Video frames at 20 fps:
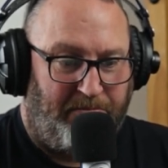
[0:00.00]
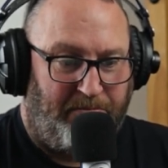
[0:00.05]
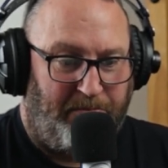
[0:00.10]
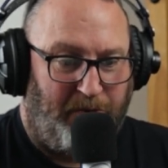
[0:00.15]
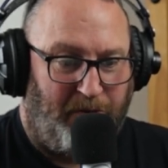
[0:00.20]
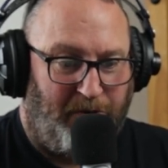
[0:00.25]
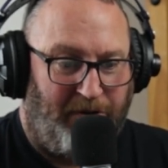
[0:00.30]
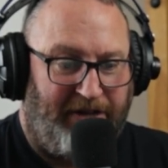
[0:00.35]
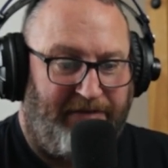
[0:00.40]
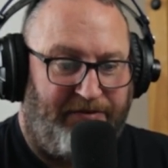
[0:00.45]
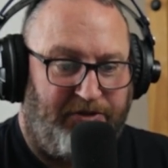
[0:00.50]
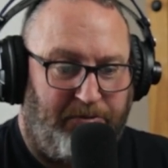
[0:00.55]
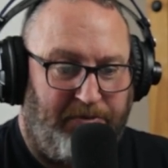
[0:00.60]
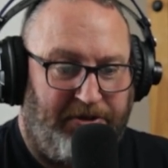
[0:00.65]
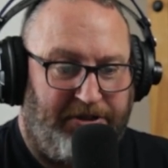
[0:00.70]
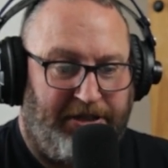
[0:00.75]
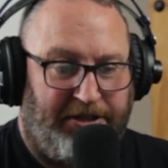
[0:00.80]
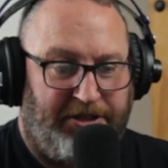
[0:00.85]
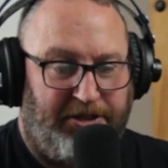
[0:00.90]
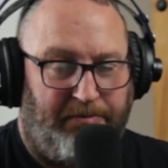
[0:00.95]
But if
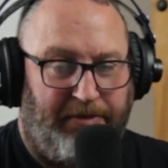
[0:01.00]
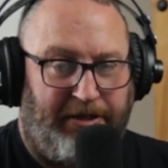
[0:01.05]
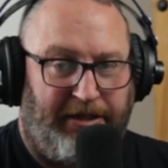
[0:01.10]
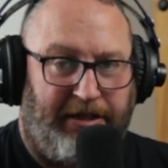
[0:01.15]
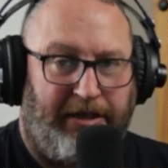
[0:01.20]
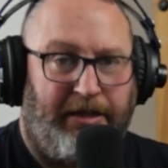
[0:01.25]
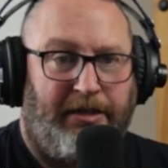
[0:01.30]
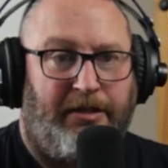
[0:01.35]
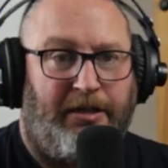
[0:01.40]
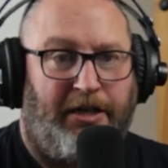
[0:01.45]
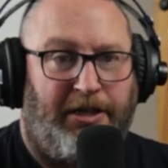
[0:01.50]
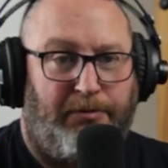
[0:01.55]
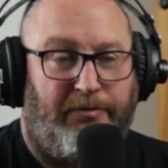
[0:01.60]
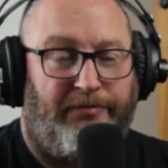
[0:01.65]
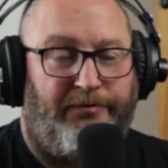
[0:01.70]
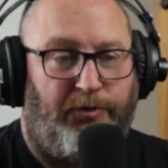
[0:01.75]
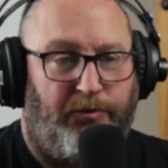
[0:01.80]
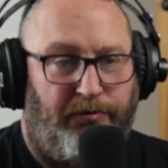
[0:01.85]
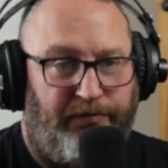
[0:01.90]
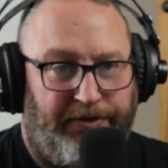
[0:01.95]
somebody said to me, are you a
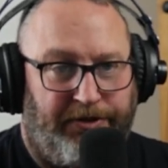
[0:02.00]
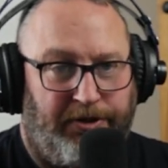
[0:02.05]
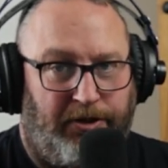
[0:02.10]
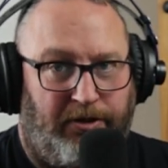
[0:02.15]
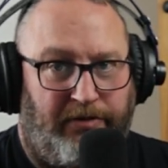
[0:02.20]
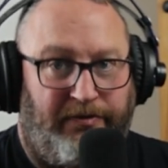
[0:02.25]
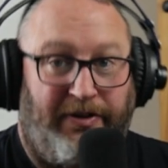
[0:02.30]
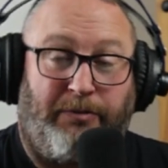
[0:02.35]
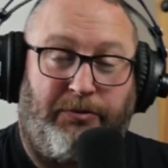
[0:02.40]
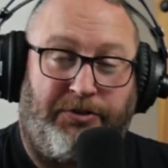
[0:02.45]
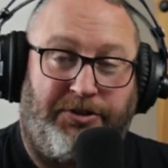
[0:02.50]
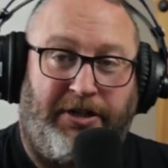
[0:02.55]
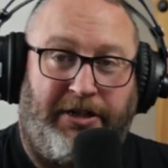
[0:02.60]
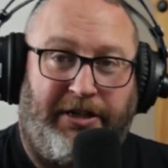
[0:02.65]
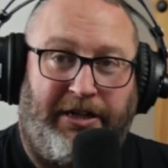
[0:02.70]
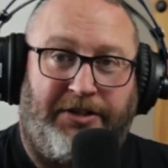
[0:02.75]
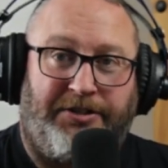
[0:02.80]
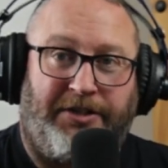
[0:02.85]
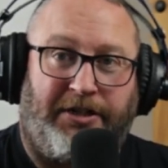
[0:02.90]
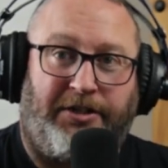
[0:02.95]
food photographer? I would say,
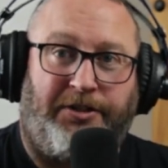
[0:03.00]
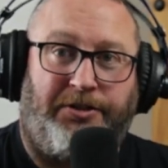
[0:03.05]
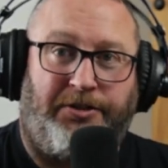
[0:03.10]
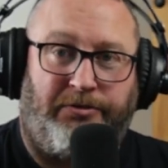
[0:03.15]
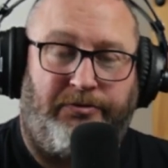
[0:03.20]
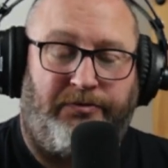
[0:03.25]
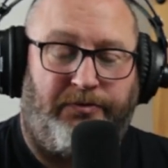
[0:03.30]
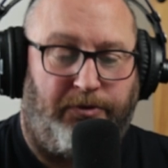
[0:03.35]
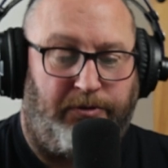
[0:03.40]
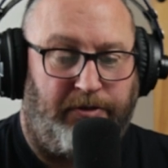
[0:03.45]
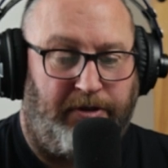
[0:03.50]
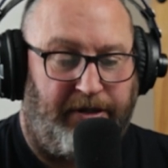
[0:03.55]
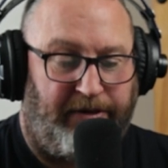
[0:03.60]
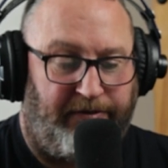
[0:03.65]
yes, I can do food.